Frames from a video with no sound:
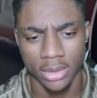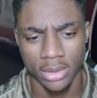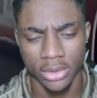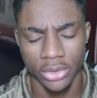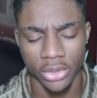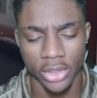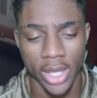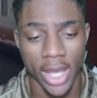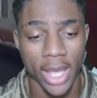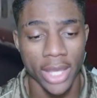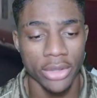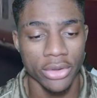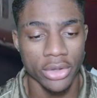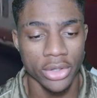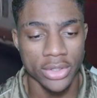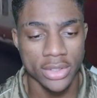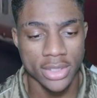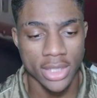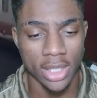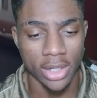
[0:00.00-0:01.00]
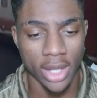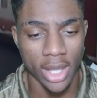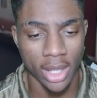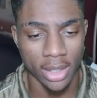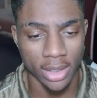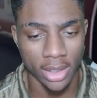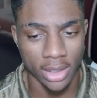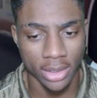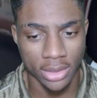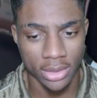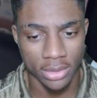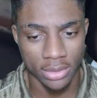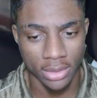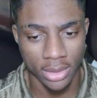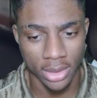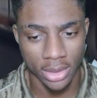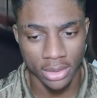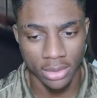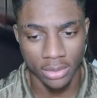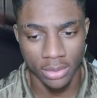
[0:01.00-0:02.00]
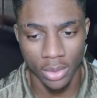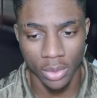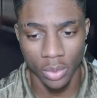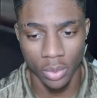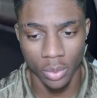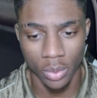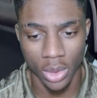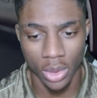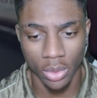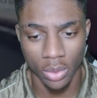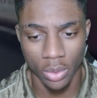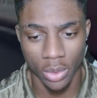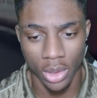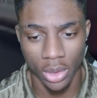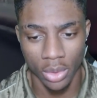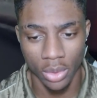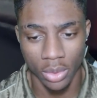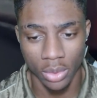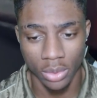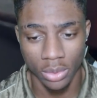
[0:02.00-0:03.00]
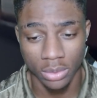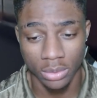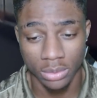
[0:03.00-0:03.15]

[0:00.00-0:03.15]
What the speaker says: You're gonna slow down? Thank you. Oh, whoa.